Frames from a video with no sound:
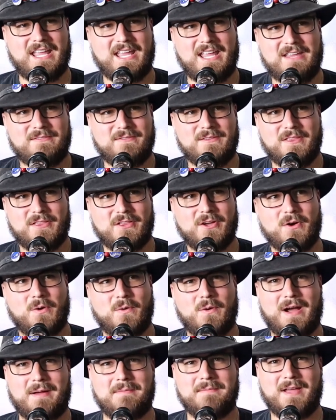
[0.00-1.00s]
even
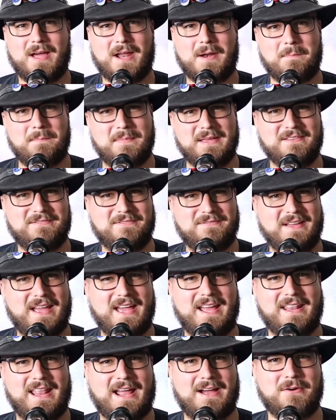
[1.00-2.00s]
though I'm not a big
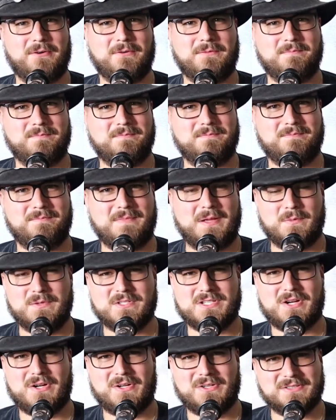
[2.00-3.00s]
fan of how it
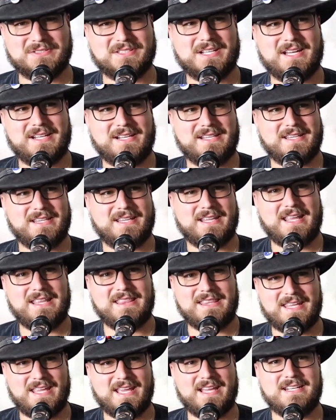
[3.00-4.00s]
was all done
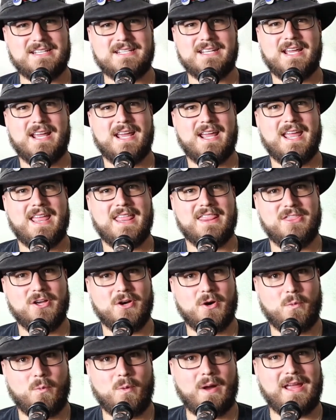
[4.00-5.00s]
in the end,
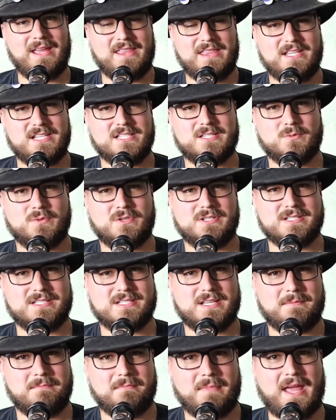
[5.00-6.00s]
the way this
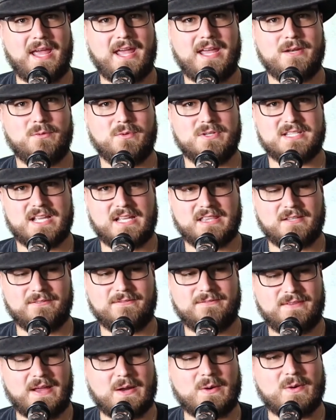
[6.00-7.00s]
was made was at the
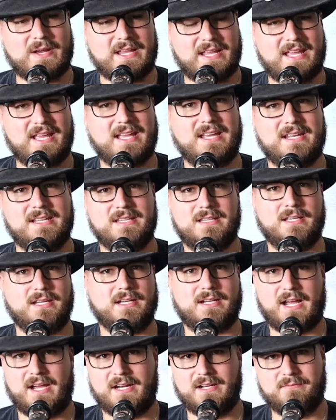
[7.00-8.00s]
very end,
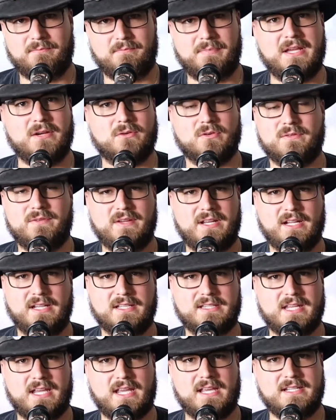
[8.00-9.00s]
the kind of big reveal
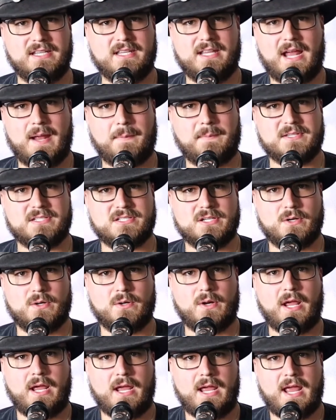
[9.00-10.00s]
at the end of the
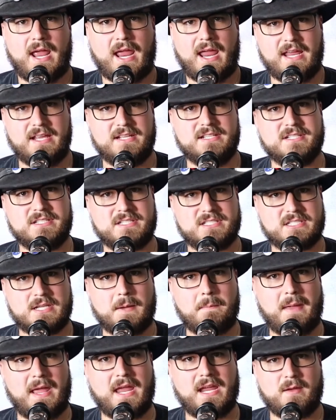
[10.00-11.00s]
episode is
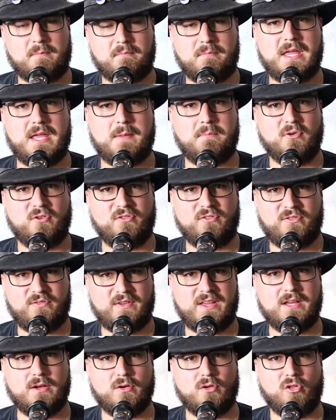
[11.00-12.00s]
to make people
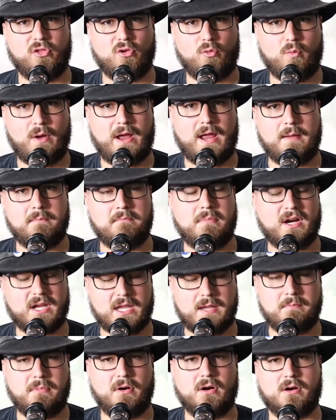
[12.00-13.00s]
feel the way
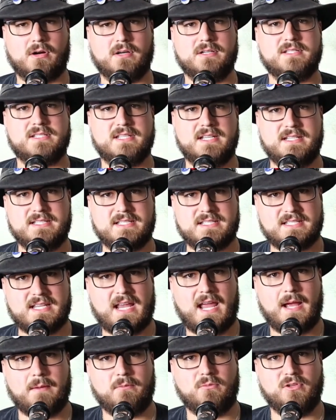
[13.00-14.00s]
Bucky Barnes and
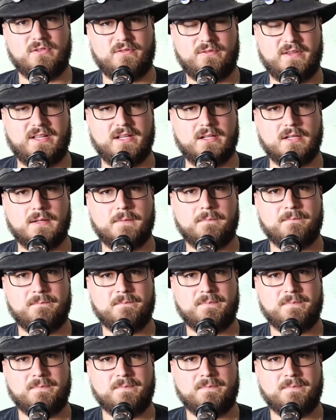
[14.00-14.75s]
Sam would feel.